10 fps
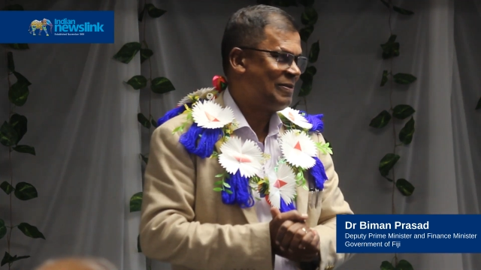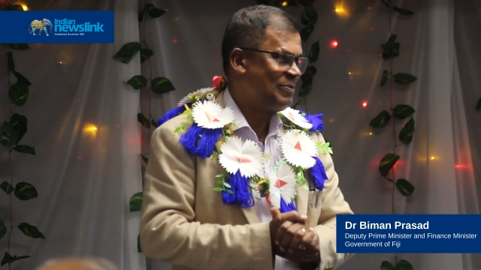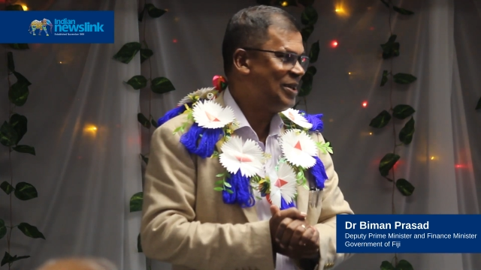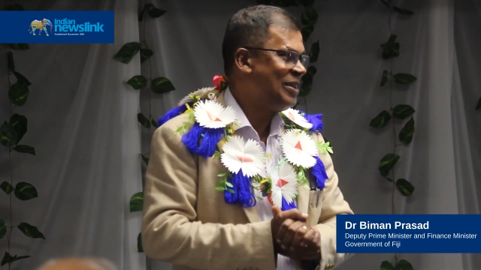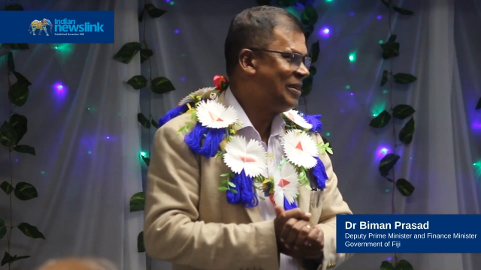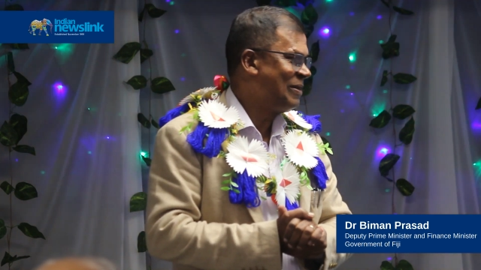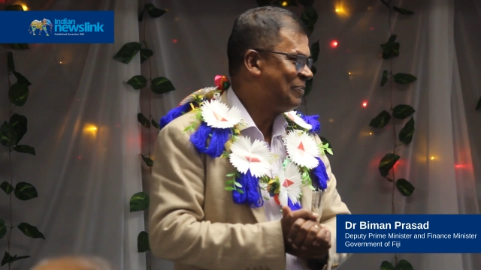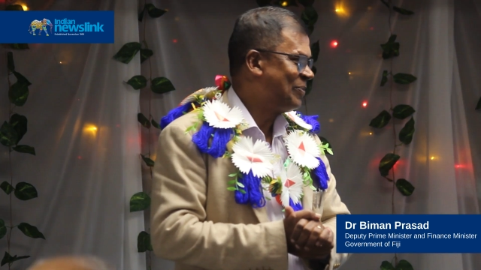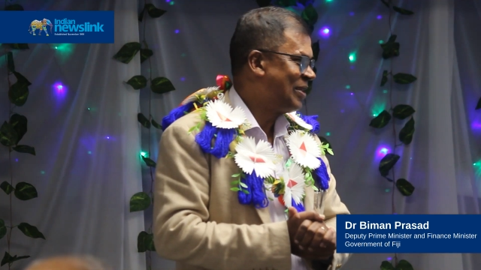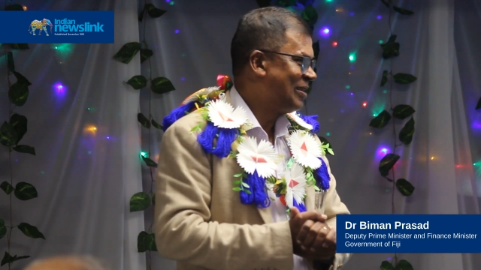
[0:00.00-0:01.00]
be here
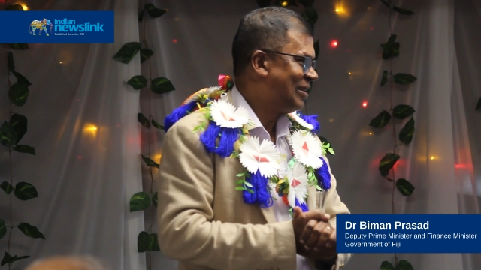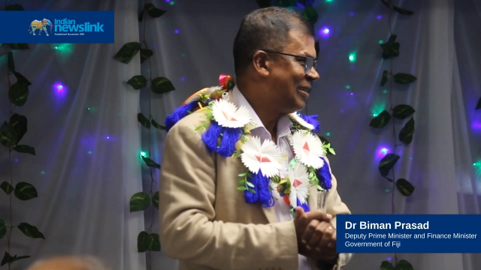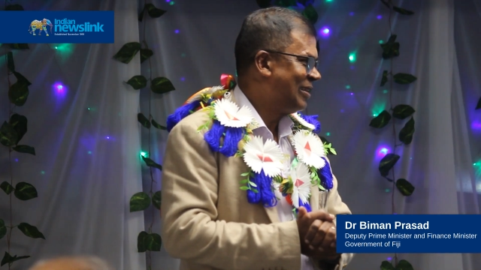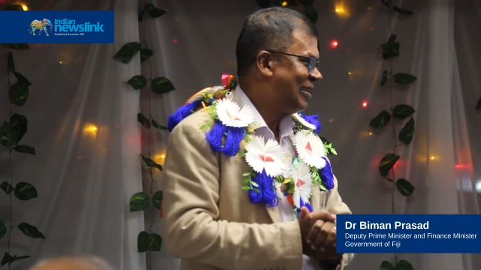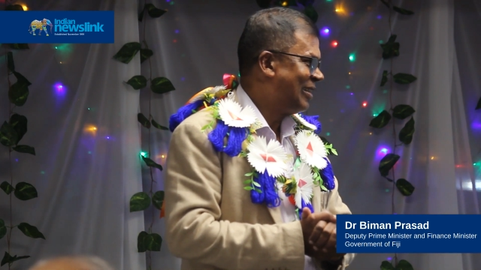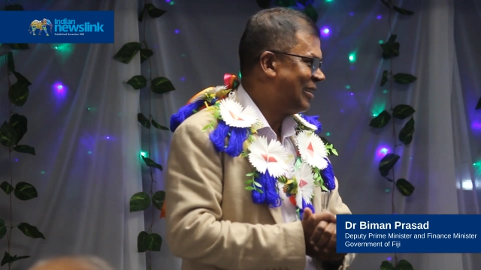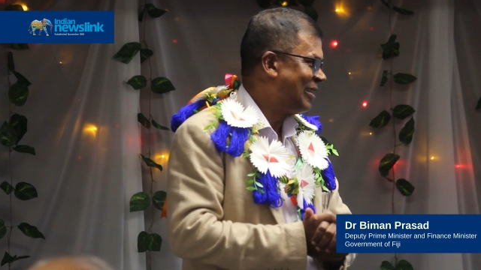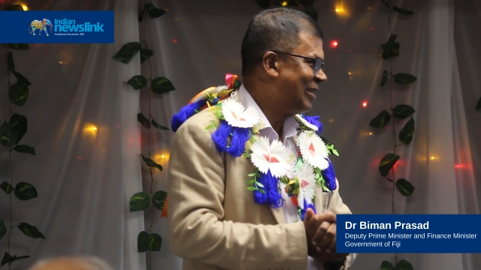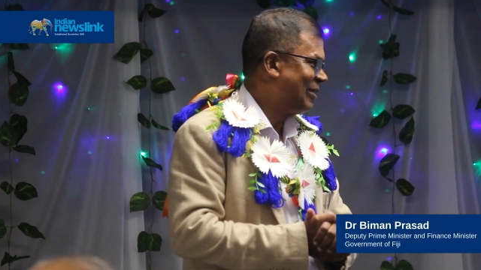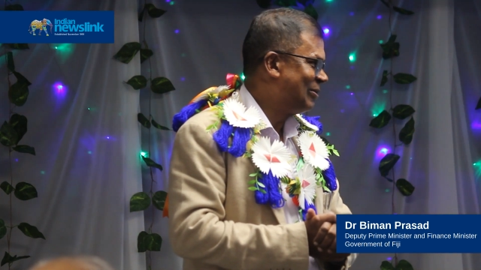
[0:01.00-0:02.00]

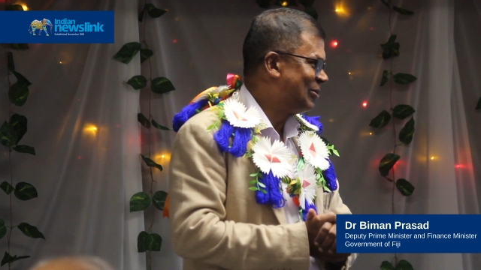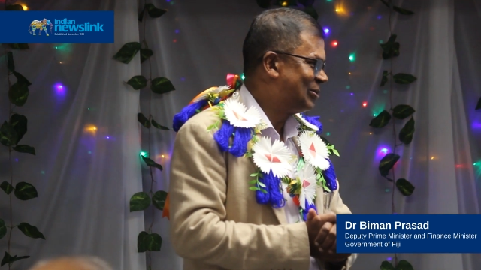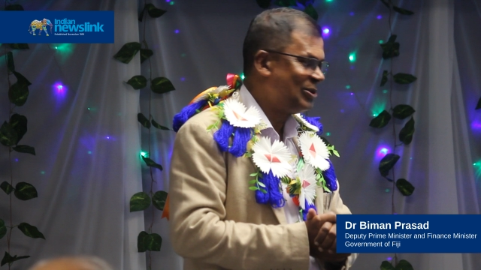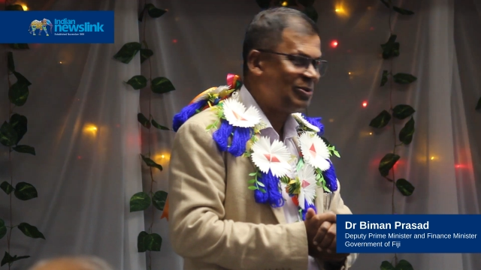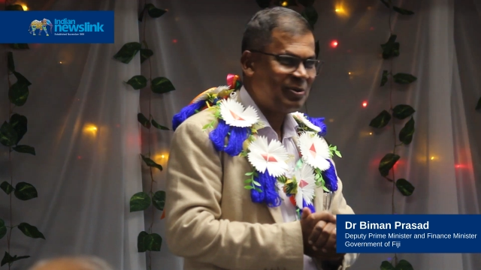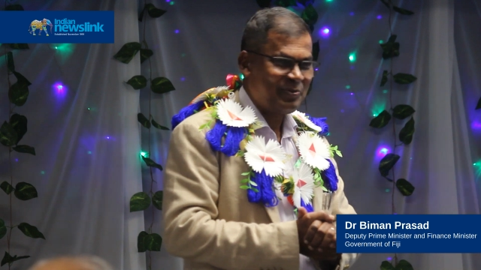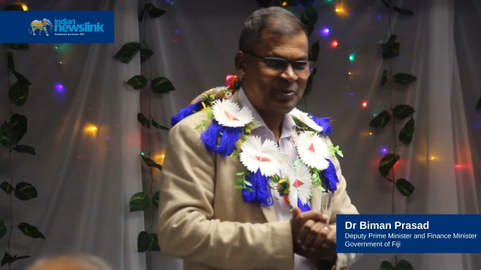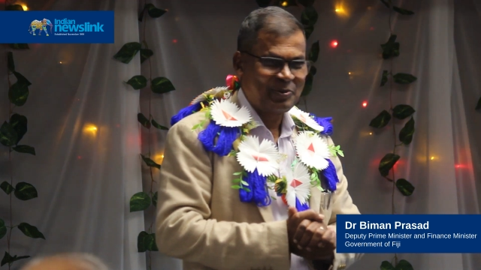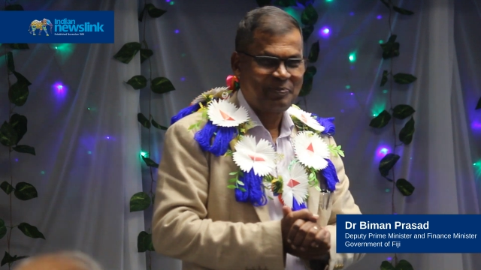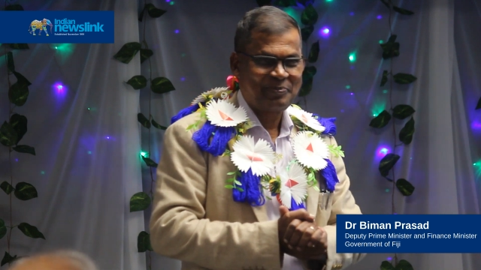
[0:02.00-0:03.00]
and to see all of
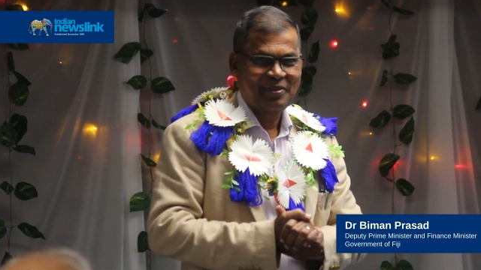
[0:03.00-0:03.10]
you.